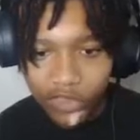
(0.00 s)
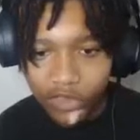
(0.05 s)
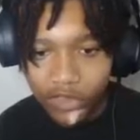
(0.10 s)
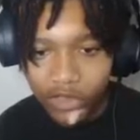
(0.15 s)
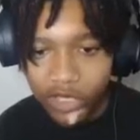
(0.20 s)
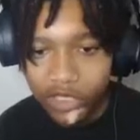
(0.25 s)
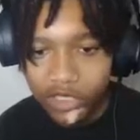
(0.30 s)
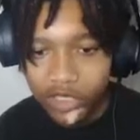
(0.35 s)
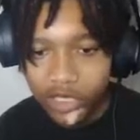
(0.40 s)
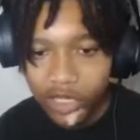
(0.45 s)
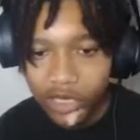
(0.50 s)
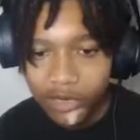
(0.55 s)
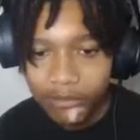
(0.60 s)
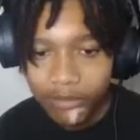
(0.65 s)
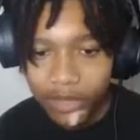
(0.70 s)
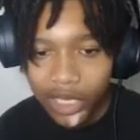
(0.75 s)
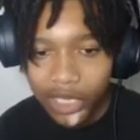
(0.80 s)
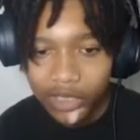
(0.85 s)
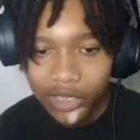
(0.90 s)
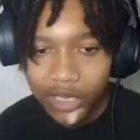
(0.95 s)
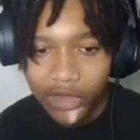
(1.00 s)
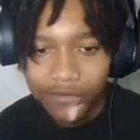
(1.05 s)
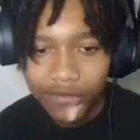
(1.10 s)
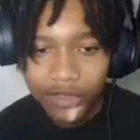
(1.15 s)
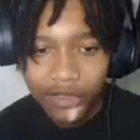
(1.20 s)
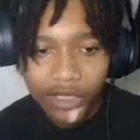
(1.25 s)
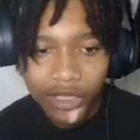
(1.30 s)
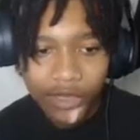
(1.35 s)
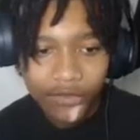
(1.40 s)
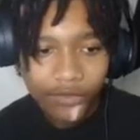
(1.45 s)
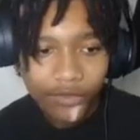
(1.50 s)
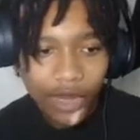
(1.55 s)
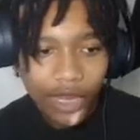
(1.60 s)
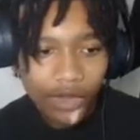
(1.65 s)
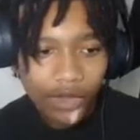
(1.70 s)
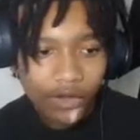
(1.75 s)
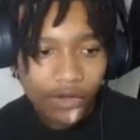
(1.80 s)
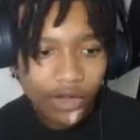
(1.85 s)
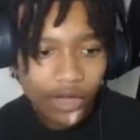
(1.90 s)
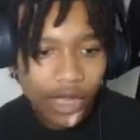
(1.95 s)
Niggas getting baked off of left,
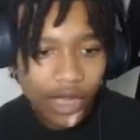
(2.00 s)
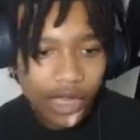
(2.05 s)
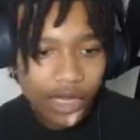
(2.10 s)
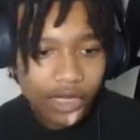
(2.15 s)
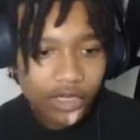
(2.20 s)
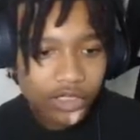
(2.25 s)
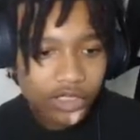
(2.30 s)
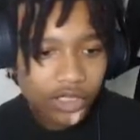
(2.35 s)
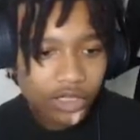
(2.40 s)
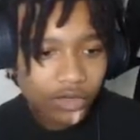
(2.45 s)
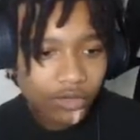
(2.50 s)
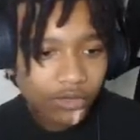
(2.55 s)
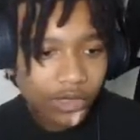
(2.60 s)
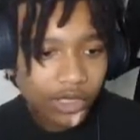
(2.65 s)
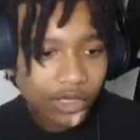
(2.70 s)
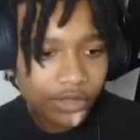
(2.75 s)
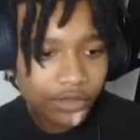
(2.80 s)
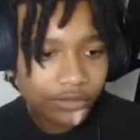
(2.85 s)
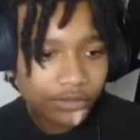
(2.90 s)
right. On God, there's no way.